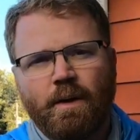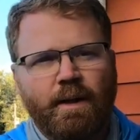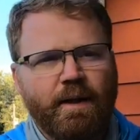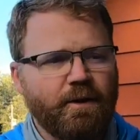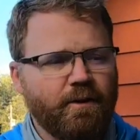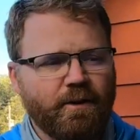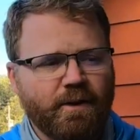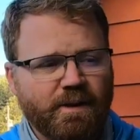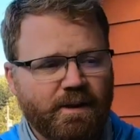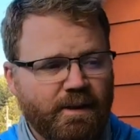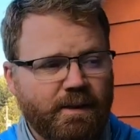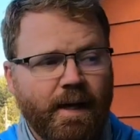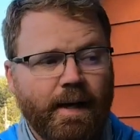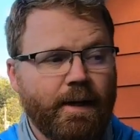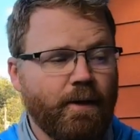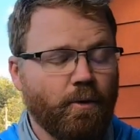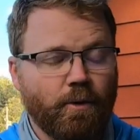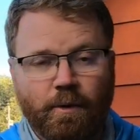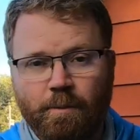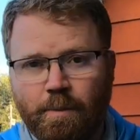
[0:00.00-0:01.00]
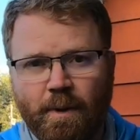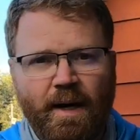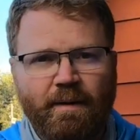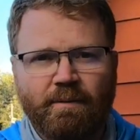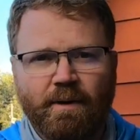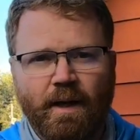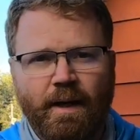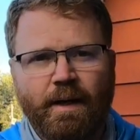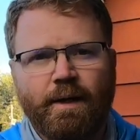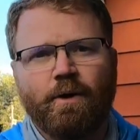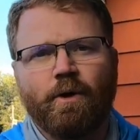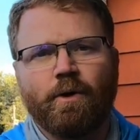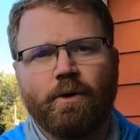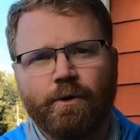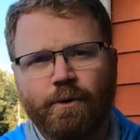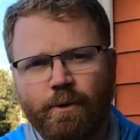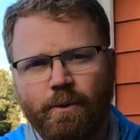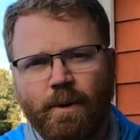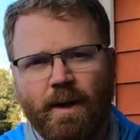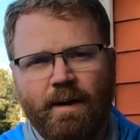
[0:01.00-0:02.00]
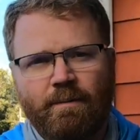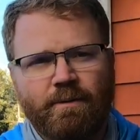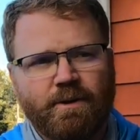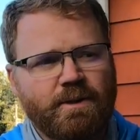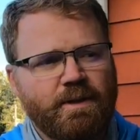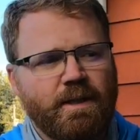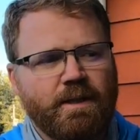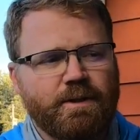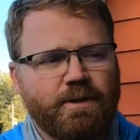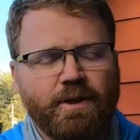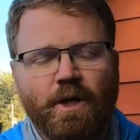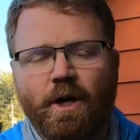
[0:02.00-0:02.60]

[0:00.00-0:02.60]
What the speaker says: Either the state or the private landowner, whoever says,